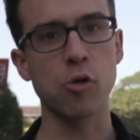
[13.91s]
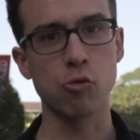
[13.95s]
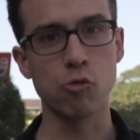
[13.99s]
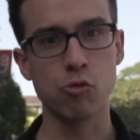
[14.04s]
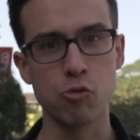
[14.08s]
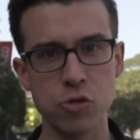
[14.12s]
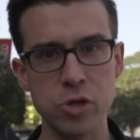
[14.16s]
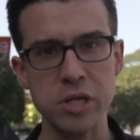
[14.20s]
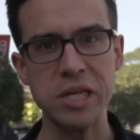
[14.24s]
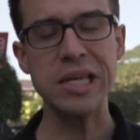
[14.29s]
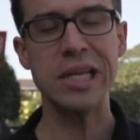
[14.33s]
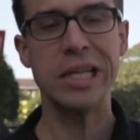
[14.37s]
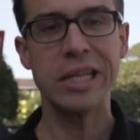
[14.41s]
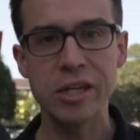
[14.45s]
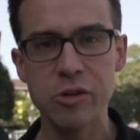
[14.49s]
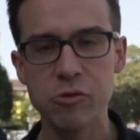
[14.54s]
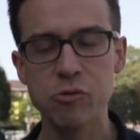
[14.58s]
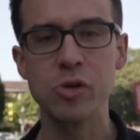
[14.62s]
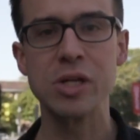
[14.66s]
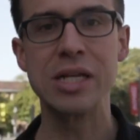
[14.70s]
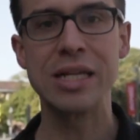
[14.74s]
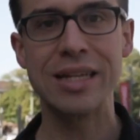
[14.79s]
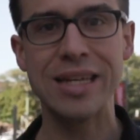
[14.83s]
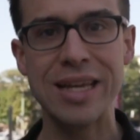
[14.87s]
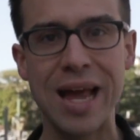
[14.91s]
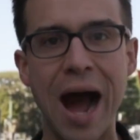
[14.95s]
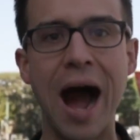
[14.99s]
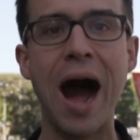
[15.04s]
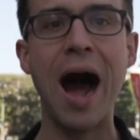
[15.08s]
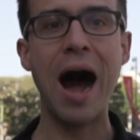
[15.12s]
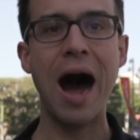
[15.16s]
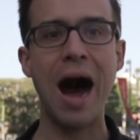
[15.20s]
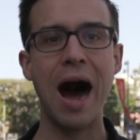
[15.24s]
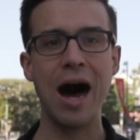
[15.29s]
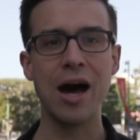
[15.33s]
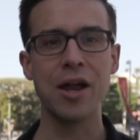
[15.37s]
really
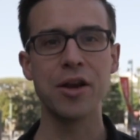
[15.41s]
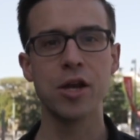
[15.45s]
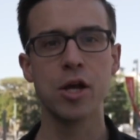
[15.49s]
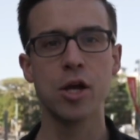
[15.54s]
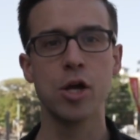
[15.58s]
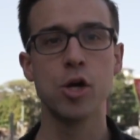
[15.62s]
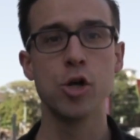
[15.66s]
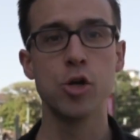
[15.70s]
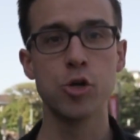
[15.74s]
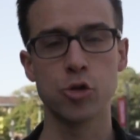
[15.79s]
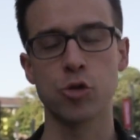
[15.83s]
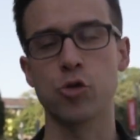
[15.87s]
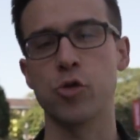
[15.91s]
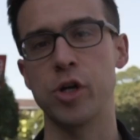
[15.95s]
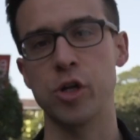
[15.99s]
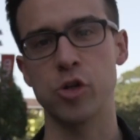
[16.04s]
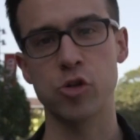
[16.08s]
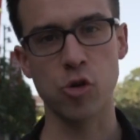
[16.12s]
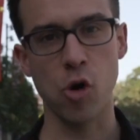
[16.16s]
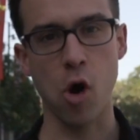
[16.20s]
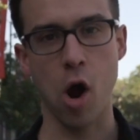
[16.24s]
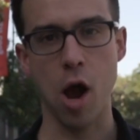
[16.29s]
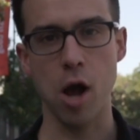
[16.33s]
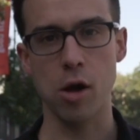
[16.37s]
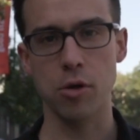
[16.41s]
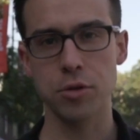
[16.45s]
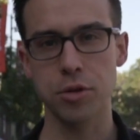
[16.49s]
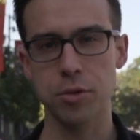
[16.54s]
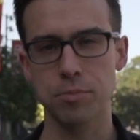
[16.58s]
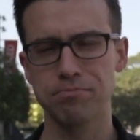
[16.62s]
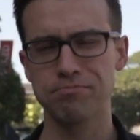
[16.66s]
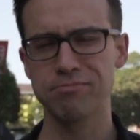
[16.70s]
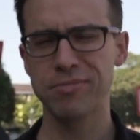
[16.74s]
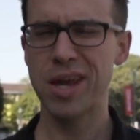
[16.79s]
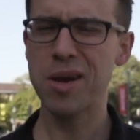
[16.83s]
hard during trials.